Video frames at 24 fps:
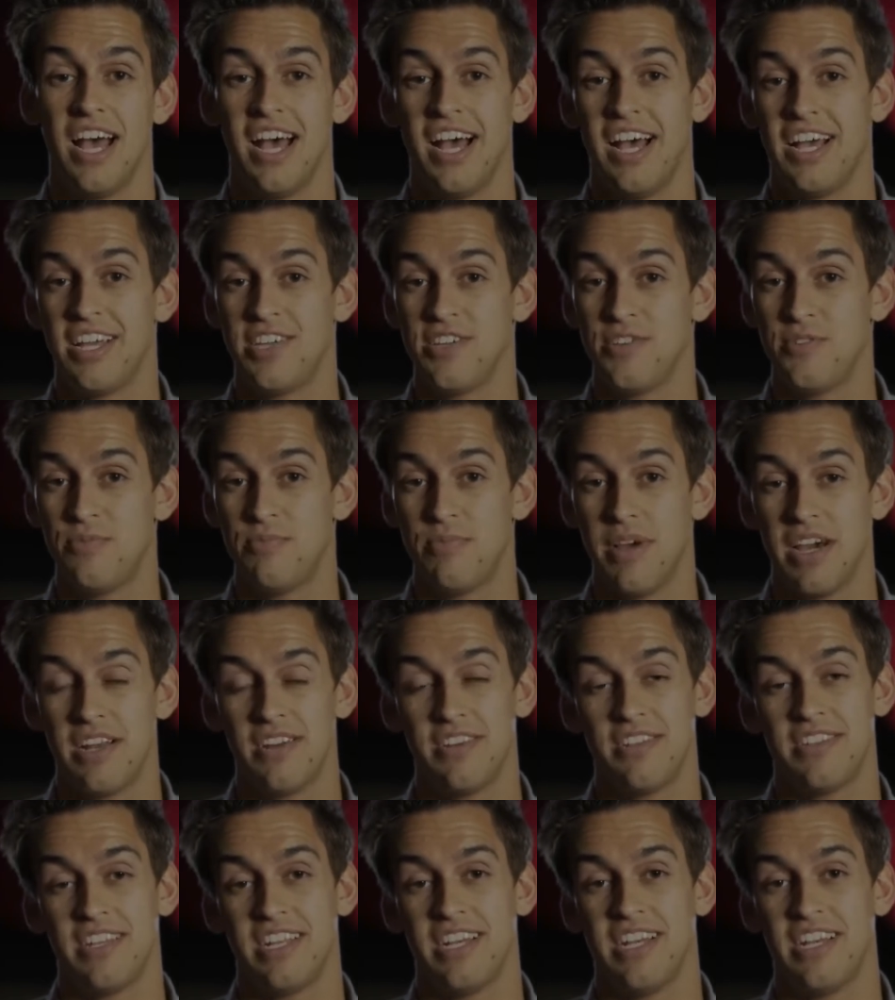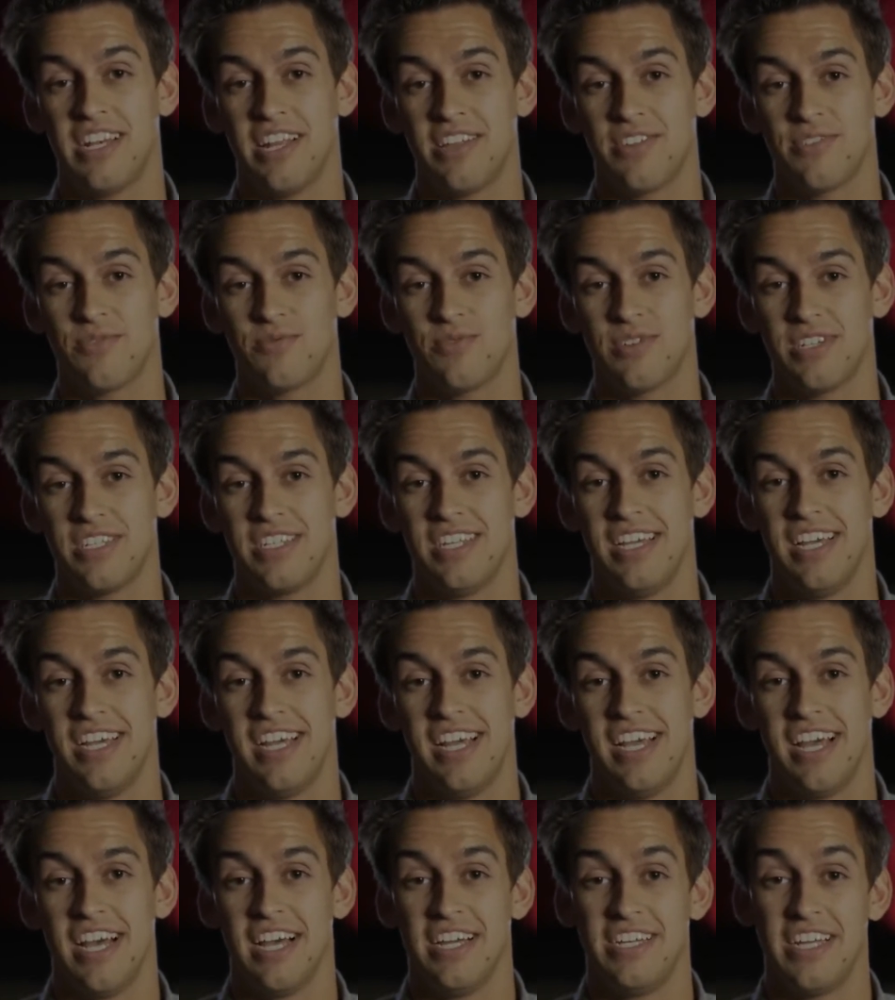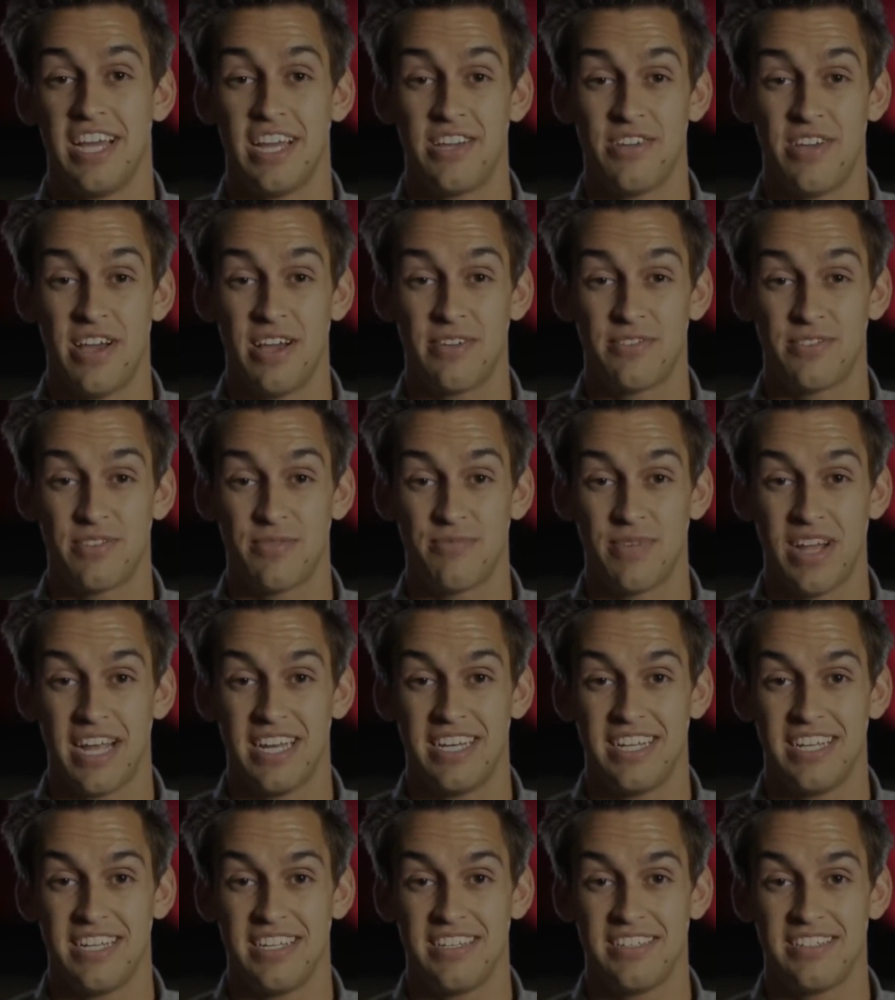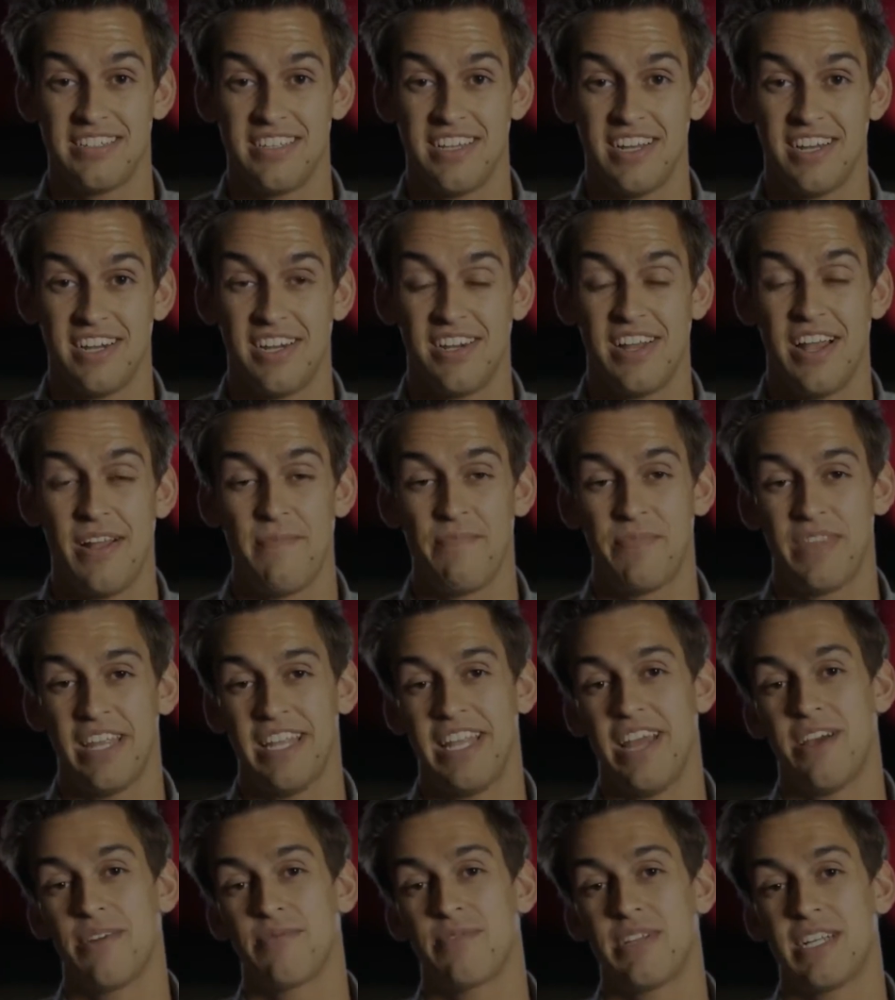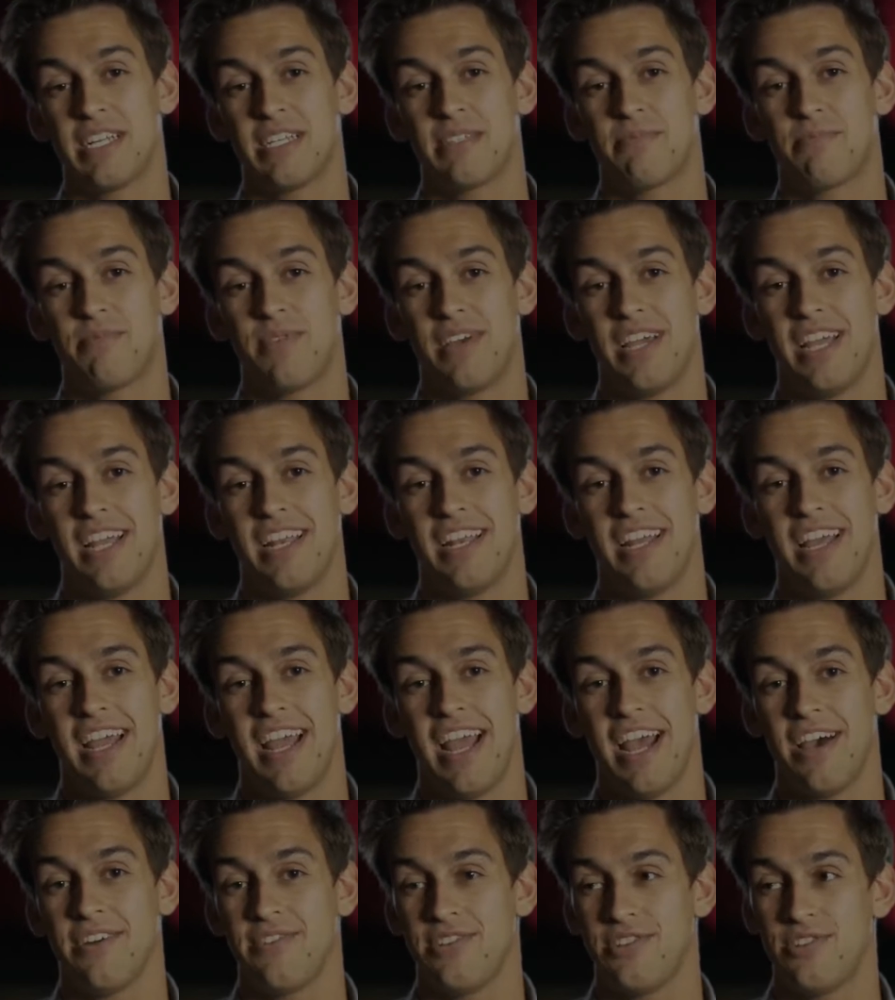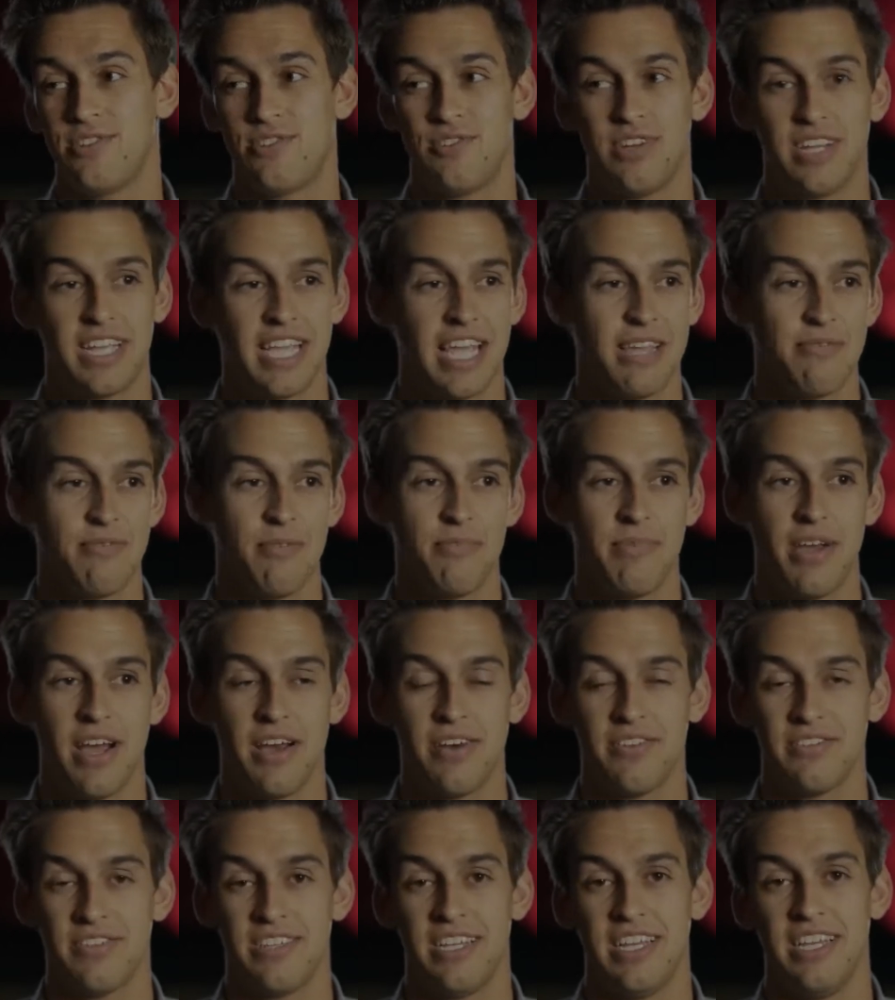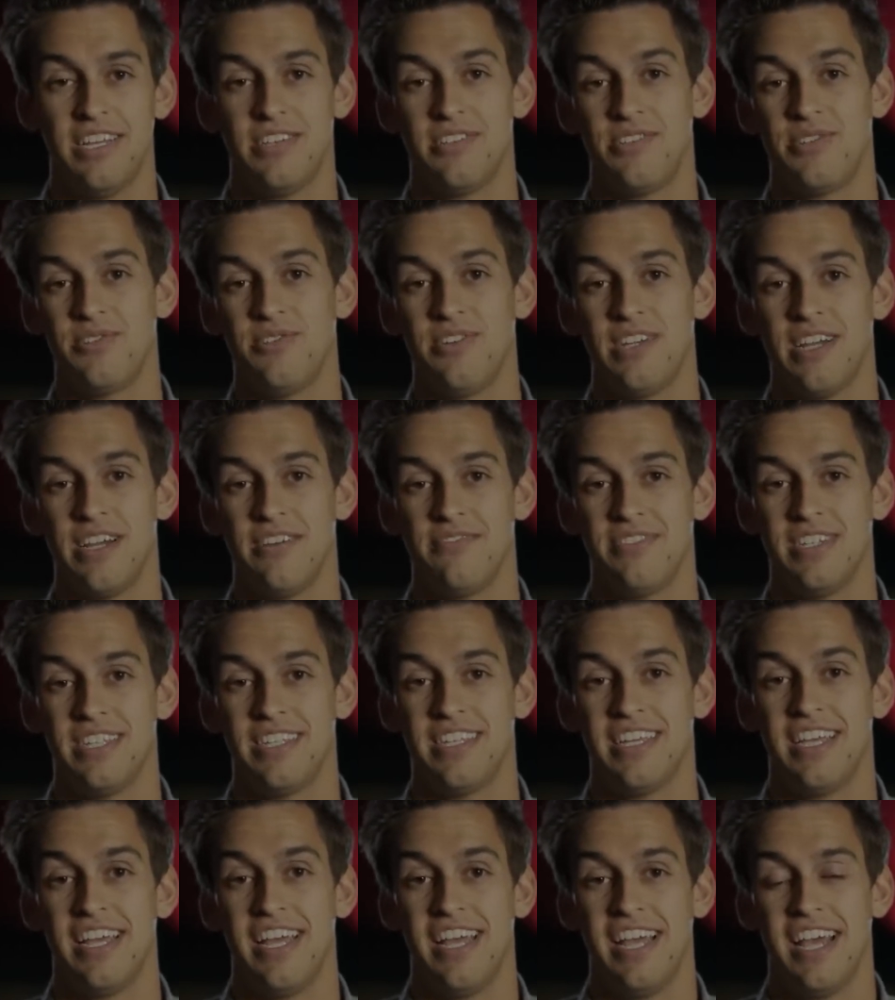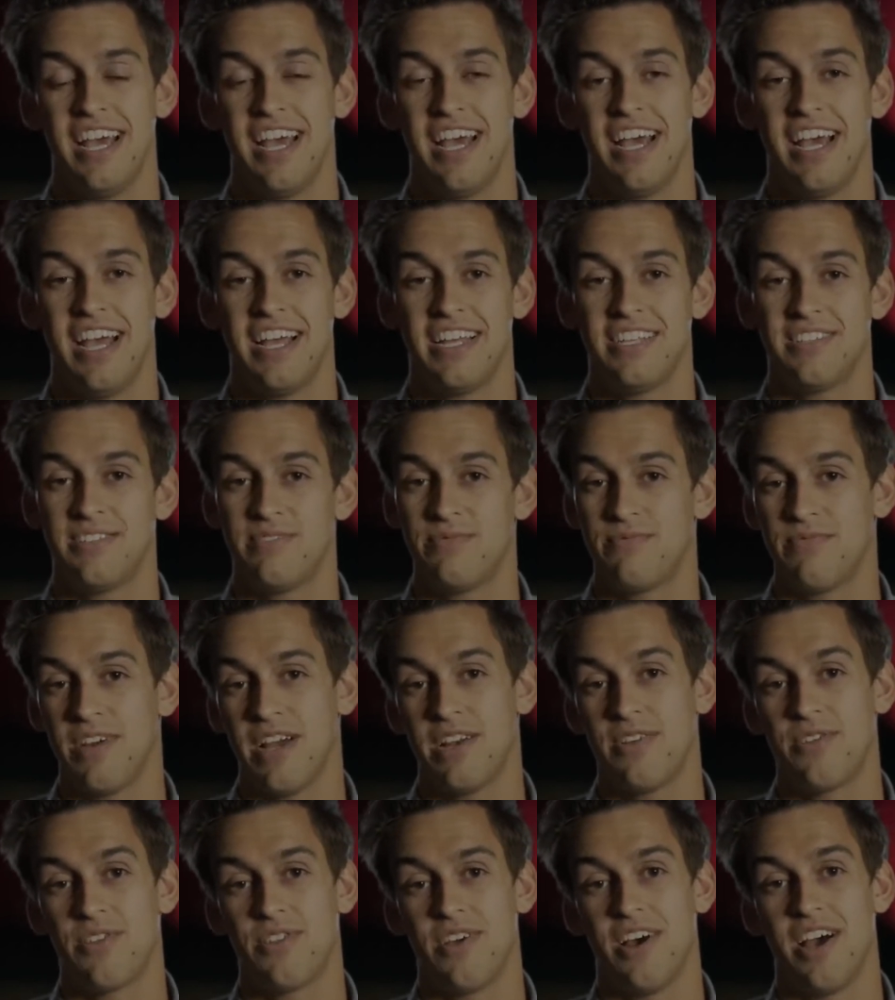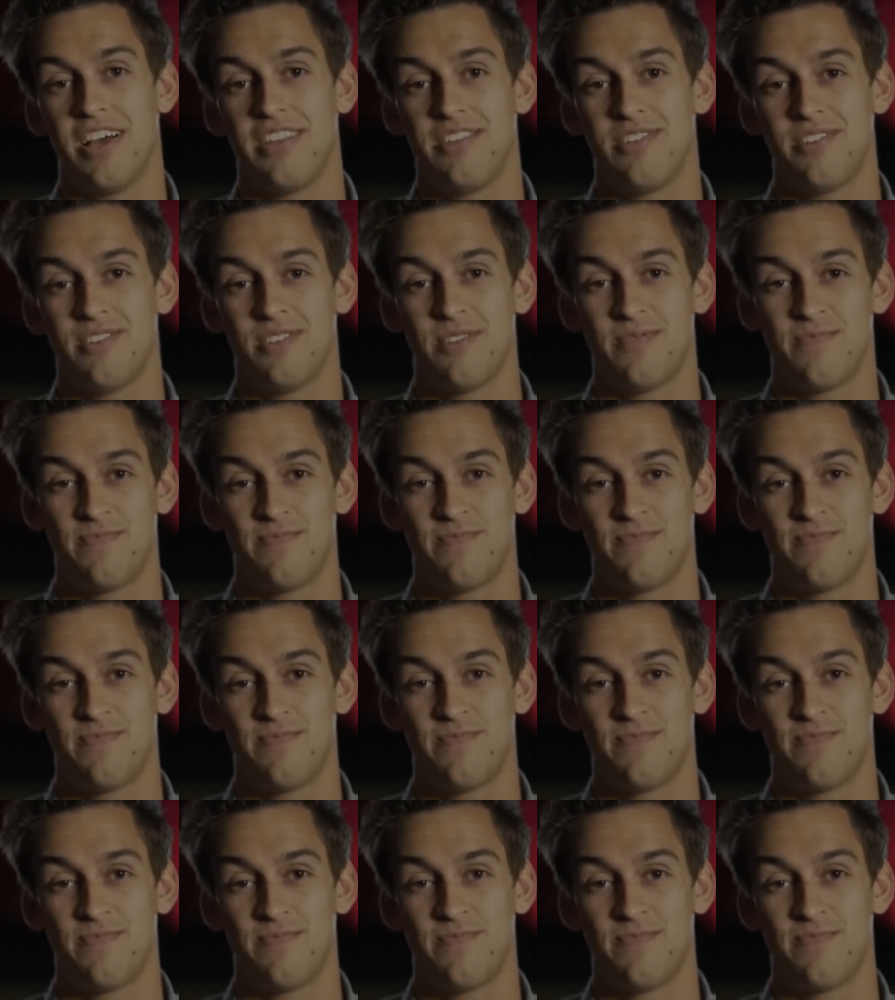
you better than another one. Now you have some ideas there. Now I'm going to explain how this trick came about, the history of it, and some final thoughts.